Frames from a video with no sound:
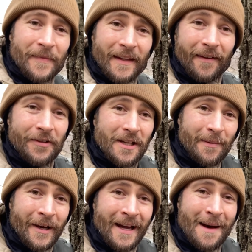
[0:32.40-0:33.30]
Every
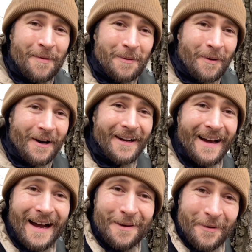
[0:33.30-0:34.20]
time I happen upon a
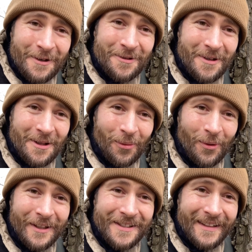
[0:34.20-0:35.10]
hackberry tree in the
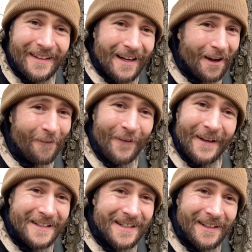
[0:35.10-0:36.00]
woods, I feel
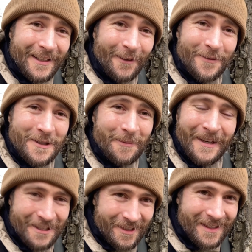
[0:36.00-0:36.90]
like it's a gift to
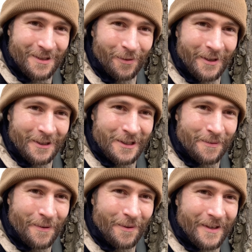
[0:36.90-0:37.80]
my sensory
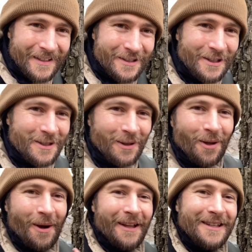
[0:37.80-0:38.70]
experience. Just
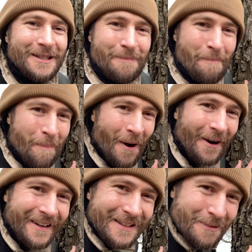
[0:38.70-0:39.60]
look at this
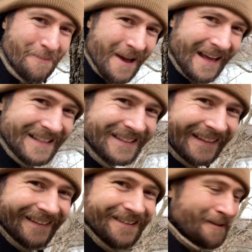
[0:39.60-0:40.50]
bark, it's
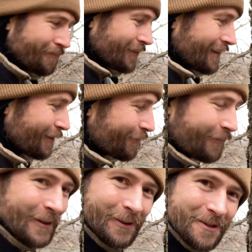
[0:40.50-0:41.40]
amazing. It
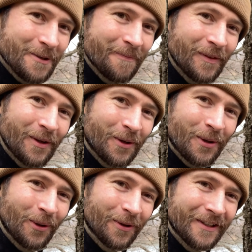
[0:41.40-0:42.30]
feels
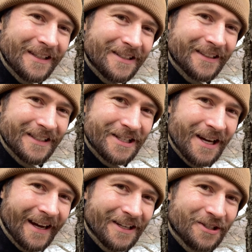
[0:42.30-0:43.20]
corky to the
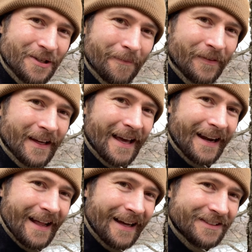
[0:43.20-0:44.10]
touch, and
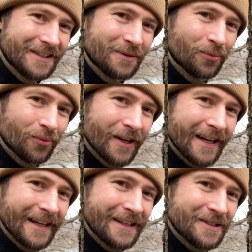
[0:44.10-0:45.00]
it has these
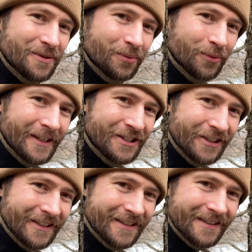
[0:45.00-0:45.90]
raised
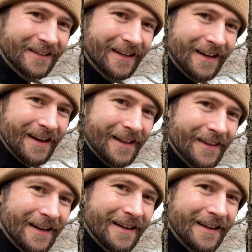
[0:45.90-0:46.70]
ridges that